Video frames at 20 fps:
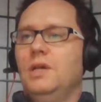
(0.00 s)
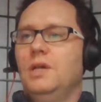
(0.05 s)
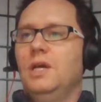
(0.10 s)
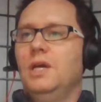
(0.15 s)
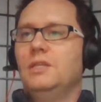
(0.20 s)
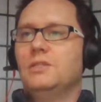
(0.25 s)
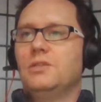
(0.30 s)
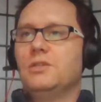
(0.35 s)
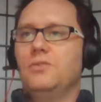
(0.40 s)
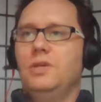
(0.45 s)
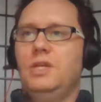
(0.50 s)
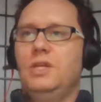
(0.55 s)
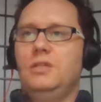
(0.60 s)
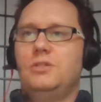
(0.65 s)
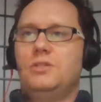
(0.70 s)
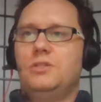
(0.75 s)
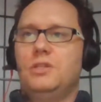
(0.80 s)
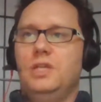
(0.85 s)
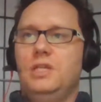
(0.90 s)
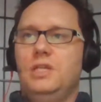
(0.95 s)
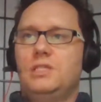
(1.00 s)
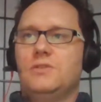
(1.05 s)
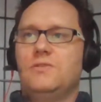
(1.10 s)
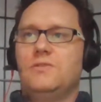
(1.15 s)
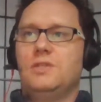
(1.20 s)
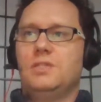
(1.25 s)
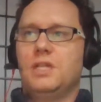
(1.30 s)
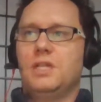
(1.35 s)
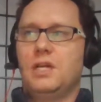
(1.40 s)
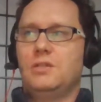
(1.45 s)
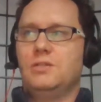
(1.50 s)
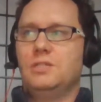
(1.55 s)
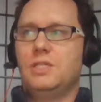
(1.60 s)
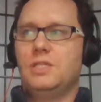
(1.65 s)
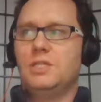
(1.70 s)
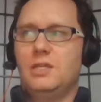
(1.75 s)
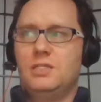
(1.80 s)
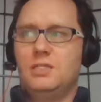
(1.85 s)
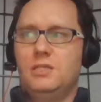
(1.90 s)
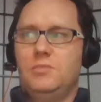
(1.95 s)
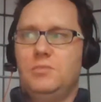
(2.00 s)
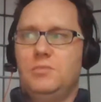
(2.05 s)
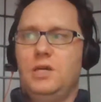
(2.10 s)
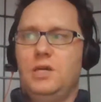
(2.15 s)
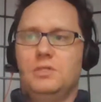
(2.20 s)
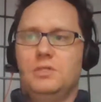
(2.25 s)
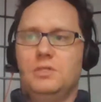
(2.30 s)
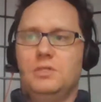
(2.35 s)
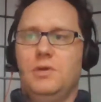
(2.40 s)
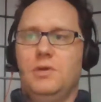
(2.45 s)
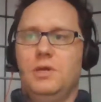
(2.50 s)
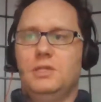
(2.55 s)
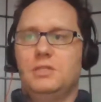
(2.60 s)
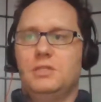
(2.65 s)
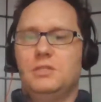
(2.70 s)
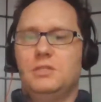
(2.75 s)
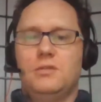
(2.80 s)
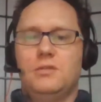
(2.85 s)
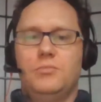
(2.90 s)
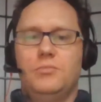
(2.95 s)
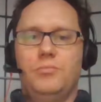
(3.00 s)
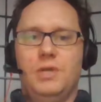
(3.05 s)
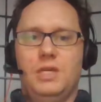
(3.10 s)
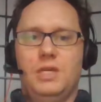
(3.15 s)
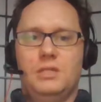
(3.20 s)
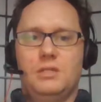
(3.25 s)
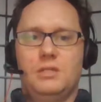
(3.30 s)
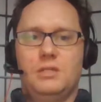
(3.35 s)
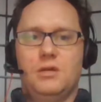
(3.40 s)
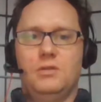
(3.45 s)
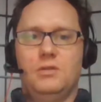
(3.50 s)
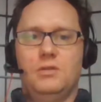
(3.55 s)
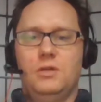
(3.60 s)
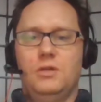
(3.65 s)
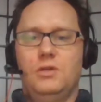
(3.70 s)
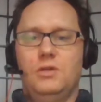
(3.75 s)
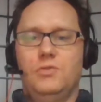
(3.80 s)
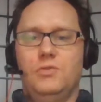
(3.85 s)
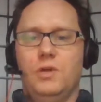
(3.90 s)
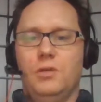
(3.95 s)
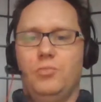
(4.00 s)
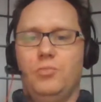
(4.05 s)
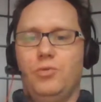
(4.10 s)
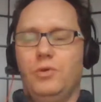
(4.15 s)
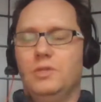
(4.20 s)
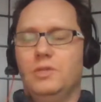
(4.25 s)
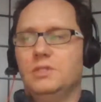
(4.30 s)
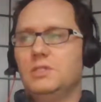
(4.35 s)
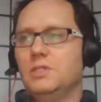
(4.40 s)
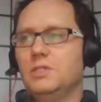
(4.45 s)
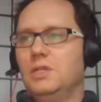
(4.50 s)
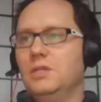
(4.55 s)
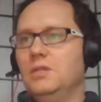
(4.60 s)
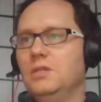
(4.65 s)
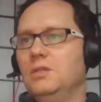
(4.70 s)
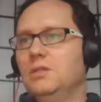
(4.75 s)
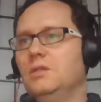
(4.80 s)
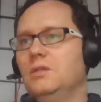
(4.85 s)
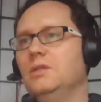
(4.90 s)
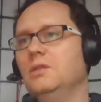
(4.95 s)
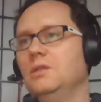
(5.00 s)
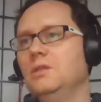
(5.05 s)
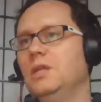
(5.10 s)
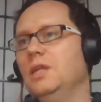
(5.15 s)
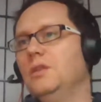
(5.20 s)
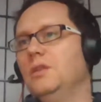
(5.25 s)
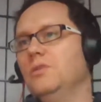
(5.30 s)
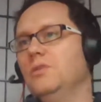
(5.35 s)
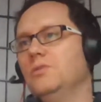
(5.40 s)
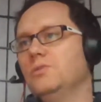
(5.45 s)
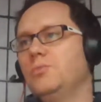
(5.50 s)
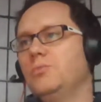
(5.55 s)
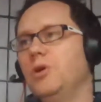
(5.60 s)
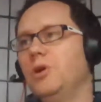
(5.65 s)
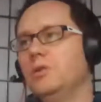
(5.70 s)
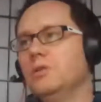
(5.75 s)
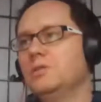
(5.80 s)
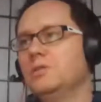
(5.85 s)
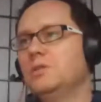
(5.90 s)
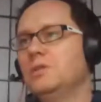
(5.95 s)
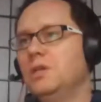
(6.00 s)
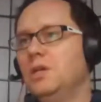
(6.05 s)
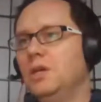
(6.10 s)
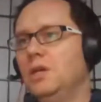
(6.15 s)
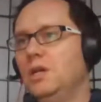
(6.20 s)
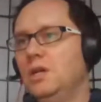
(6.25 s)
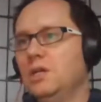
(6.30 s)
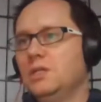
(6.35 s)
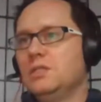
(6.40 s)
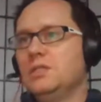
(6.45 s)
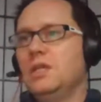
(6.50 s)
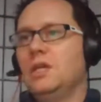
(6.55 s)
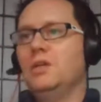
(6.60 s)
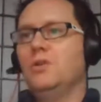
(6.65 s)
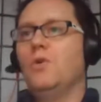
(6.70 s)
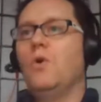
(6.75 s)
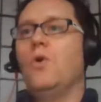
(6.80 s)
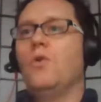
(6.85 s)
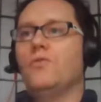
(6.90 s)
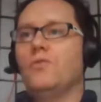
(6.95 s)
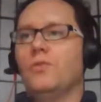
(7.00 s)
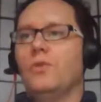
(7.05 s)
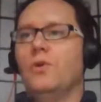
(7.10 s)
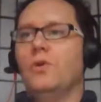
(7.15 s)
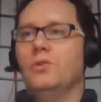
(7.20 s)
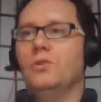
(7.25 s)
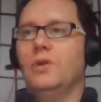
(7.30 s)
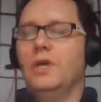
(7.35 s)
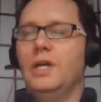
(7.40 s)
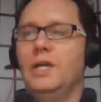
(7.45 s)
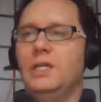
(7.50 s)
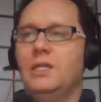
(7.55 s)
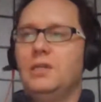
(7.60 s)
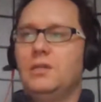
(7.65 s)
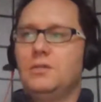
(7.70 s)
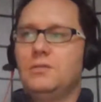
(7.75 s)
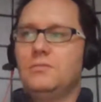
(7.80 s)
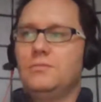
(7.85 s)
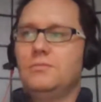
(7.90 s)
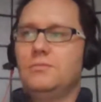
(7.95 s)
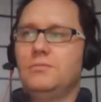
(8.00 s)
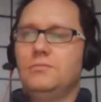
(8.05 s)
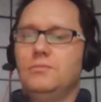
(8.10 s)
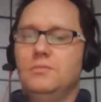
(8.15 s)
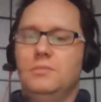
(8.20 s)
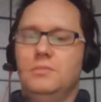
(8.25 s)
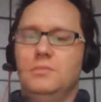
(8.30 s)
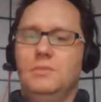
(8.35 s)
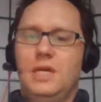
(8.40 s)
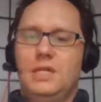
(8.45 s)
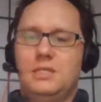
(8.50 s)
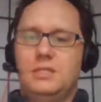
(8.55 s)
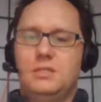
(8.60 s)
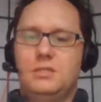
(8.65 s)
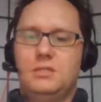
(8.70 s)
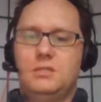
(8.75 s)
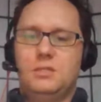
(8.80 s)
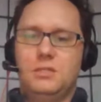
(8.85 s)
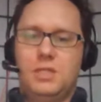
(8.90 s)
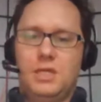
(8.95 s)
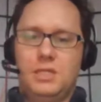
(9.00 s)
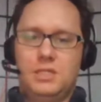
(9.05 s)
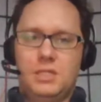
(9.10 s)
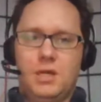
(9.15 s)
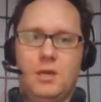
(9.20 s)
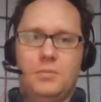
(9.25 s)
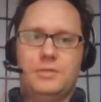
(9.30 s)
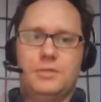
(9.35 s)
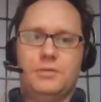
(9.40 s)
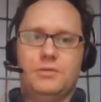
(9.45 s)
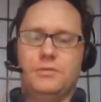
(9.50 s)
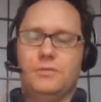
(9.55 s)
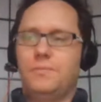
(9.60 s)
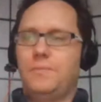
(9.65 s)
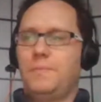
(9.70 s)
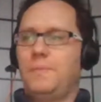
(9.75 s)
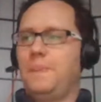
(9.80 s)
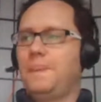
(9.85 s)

And so each of these sections has to be customized based on the grade points in those parts. Set your overall grade, and that's optional.